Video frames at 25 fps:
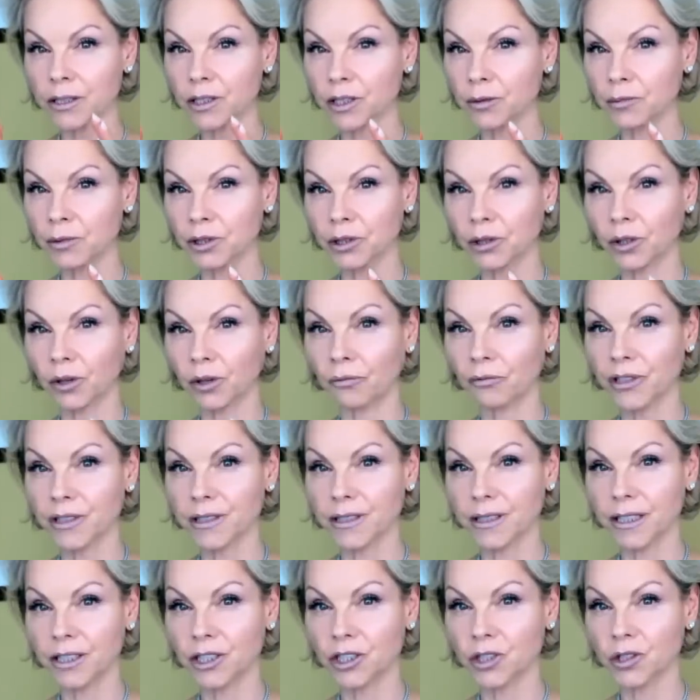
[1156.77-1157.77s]
intimate
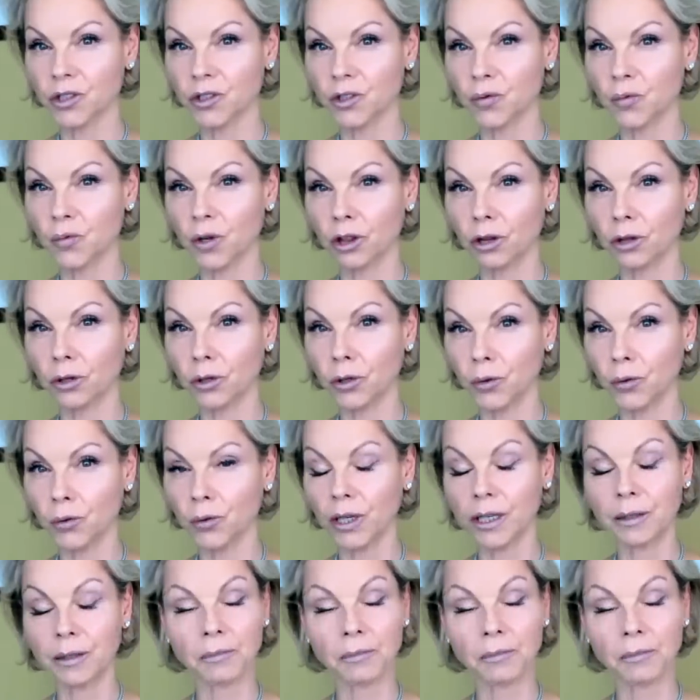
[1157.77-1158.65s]
conversations with you